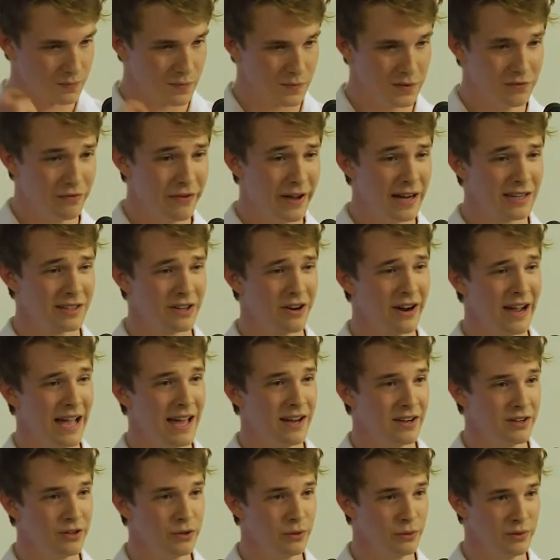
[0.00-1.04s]
In fact, our
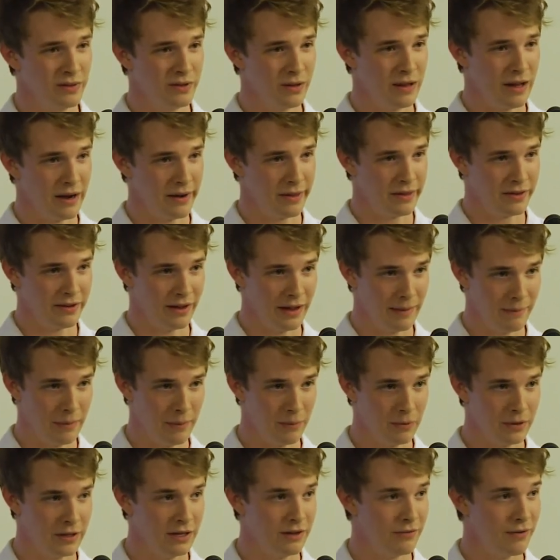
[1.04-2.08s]
attitudes a lot of the time, I
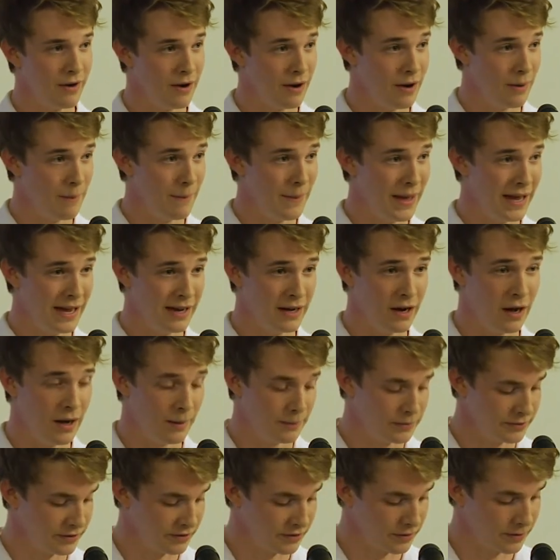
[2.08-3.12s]
believe, are our main
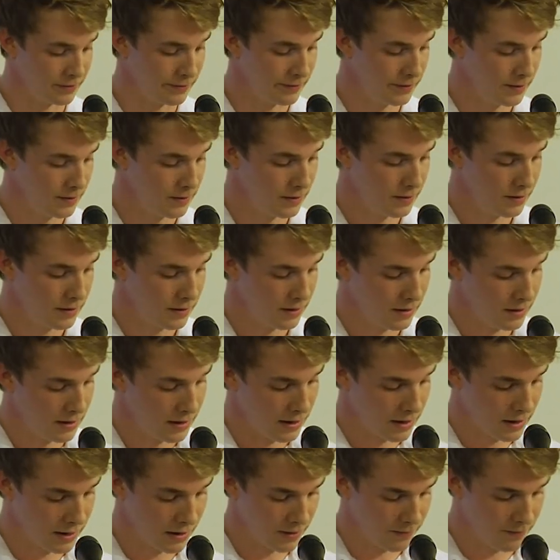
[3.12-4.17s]
obstacle.
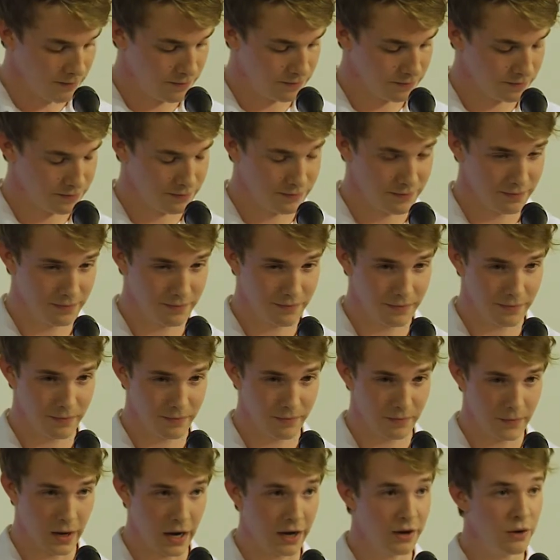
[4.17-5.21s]

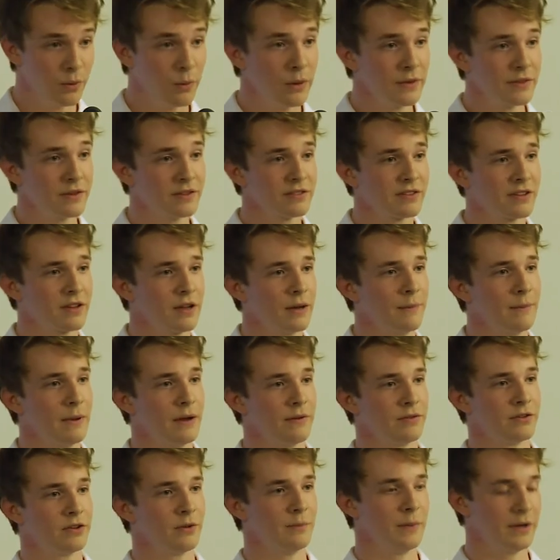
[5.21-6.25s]
I don't want this to come
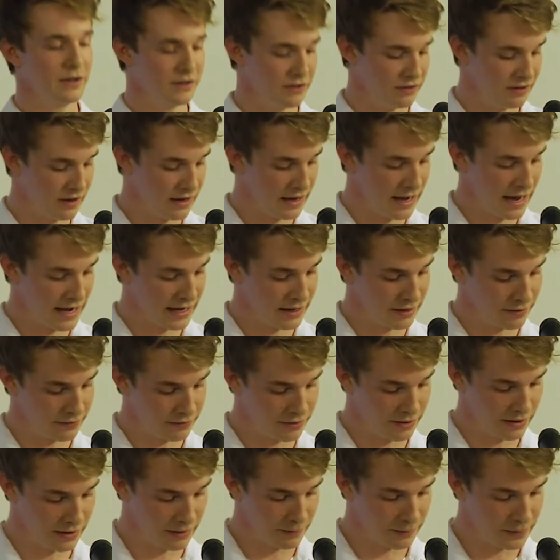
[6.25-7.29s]
off so much as a negative
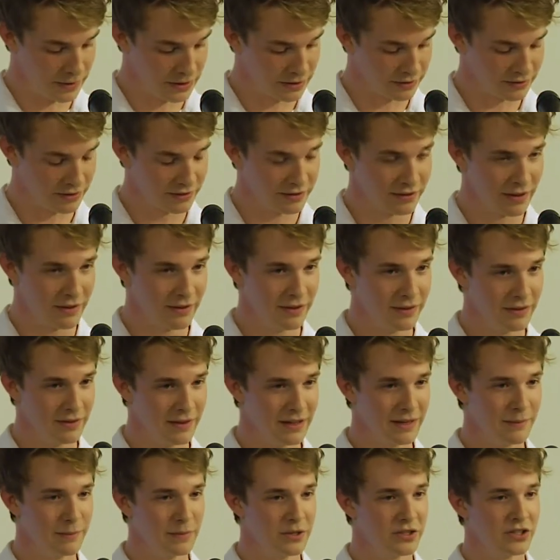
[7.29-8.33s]
thing because it's something that
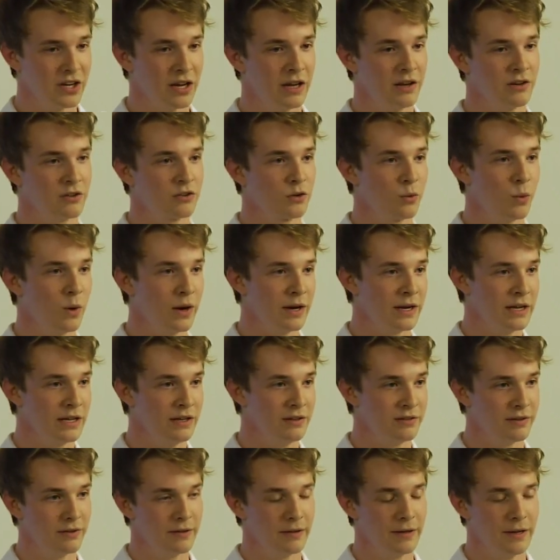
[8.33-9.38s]
can be changed quite
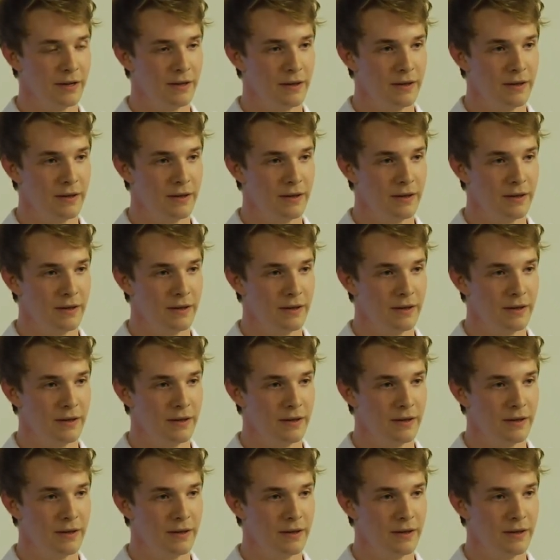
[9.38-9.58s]
easily.